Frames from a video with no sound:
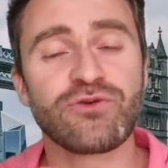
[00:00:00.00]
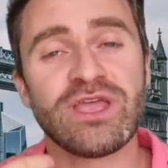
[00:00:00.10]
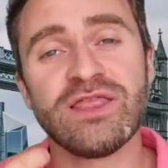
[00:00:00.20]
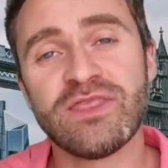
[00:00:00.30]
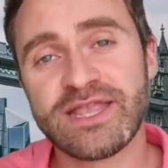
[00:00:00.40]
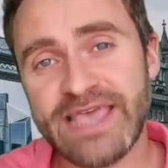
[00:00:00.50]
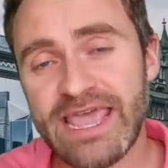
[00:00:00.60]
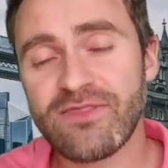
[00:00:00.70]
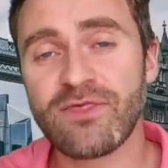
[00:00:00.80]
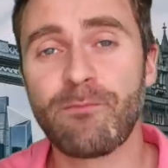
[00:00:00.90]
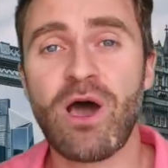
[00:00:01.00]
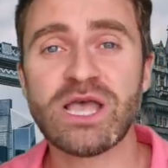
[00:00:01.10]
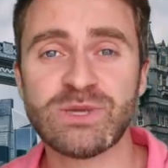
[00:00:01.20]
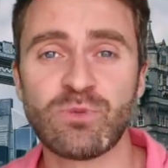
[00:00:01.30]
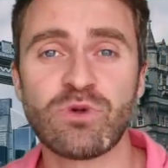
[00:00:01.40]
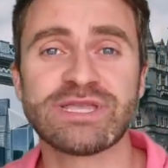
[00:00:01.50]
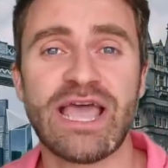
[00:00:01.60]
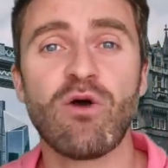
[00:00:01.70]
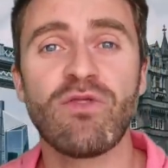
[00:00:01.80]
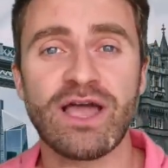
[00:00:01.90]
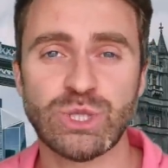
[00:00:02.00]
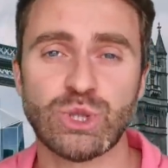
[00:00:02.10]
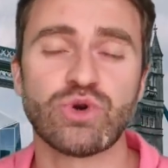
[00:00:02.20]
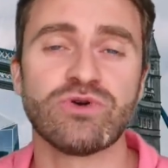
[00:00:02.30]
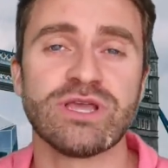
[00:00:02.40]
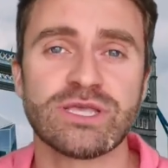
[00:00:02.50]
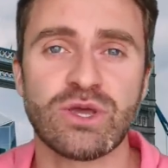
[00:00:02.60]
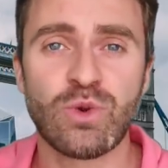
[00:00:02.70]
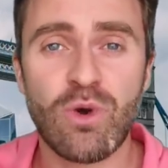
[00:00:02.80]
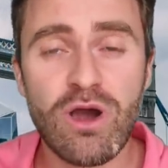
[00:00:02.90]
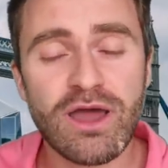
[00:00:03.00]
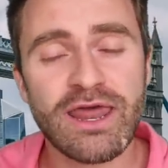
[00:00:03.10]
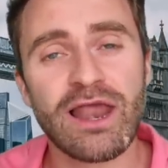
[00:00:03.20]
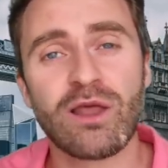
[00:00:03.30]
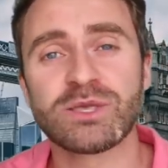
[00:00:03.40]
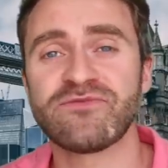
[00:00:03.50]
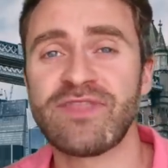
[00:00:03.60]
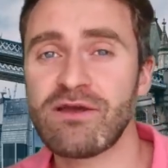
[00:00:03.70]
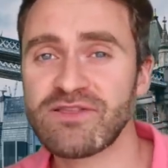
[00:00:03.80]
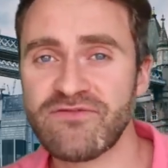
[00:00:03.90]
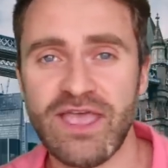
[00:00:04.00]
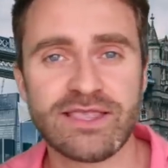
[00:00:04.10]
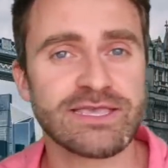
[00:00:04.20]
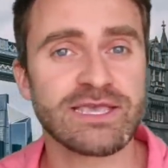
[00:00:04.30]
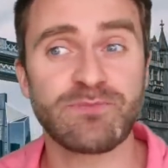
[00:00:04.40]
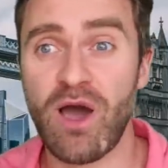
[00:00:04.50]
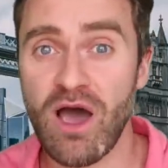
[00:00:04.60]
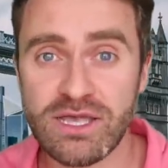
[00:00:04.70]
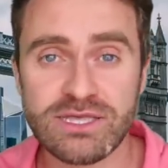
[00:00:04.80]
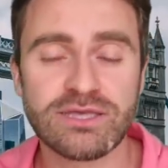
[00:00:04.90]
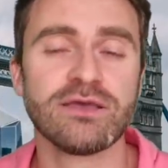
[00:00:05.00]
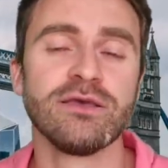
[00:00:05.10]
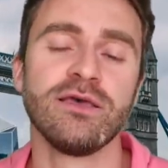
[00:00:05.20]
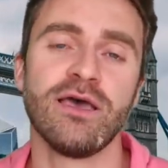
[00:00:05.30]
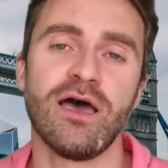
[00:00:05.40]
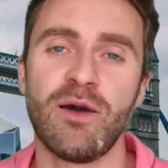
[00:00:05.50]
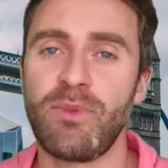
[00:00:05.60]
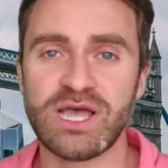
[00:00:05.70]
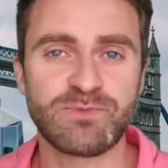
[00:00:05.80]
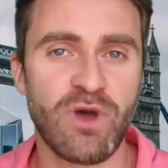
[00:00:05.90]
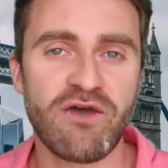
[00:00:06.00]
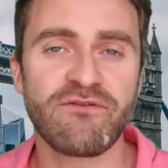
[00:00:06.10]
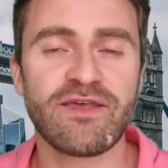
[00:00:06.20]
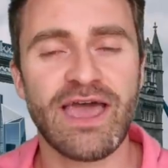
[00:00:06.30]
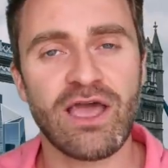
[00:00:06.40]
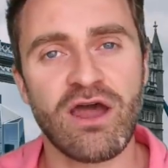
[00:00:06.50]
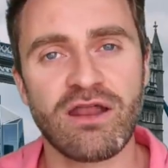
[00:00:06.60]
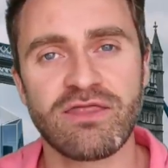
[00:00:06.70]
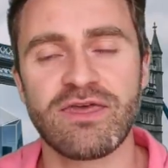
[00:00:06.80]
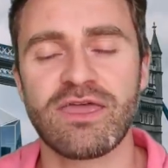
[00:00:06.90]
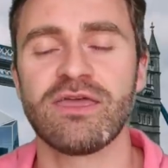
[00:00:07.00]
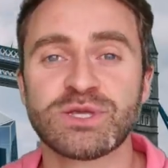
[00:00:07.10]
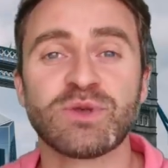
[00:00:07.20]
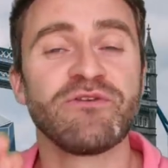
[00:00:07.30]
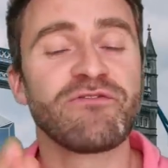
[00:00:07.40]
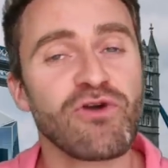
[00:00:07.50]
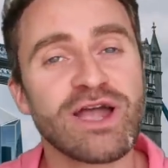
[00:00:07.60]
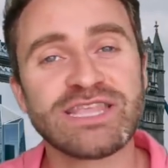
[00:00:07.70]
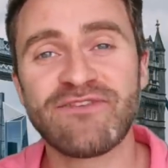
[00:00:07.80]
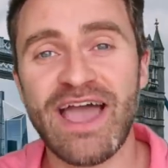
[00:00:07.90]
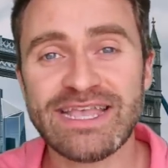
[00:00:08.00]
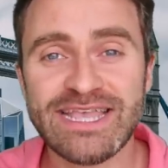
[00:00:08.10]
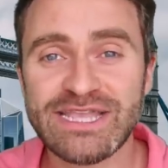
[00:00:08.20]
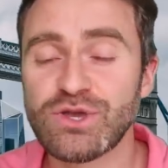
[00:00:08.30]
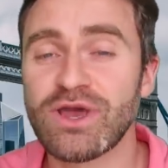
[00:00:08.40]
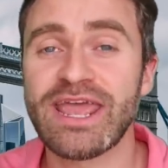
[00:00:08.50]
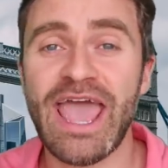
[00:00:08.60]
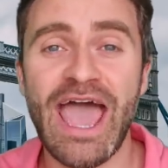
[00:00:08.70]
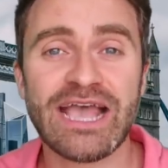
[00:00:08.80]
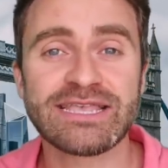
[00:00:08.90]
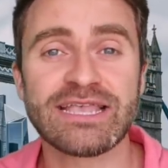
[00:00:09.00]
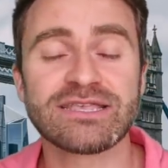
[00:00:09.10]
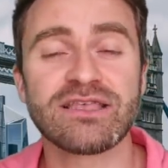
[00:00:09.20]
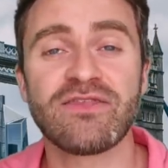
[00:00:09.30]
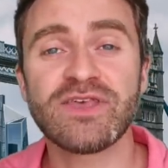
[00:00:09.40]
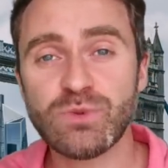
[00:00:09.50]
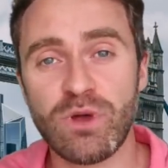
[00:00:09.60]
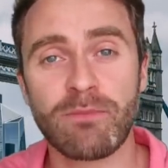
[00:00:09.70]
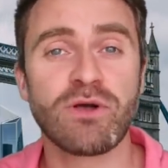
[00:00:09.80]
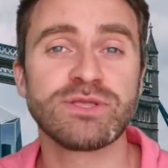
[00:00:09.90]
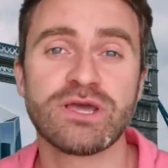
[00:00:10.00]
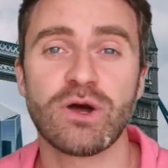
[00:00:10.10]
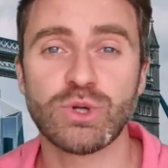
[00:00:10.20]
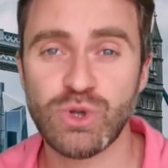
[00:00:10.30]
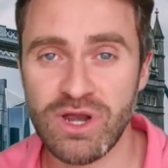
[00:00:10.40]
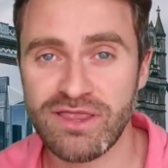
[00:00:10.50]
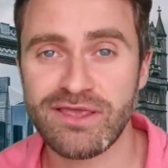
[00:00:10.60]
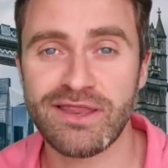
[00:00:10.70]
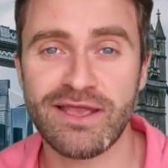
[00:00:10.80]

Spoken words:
in the date, the person will tell that story. So you are going to hear lots of narrative tenses, past, past perfect, that kind of thing. So the variety of accents, you're going to get accents like this one, multicultural London